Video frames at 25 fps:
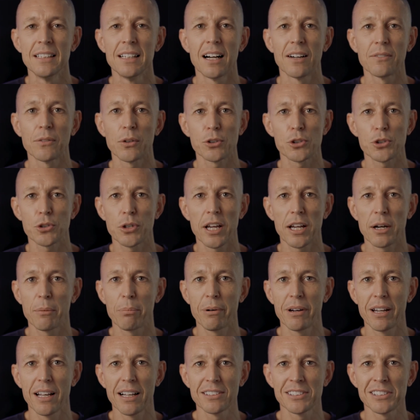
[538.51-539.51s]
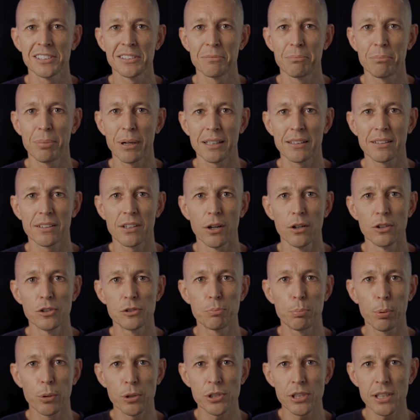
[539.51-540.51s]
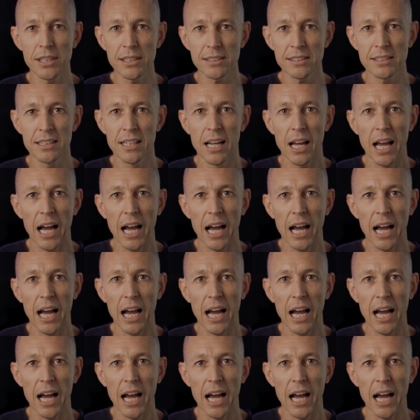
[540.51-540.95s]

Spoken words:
I'm not sure how to pronounce it, but those bushings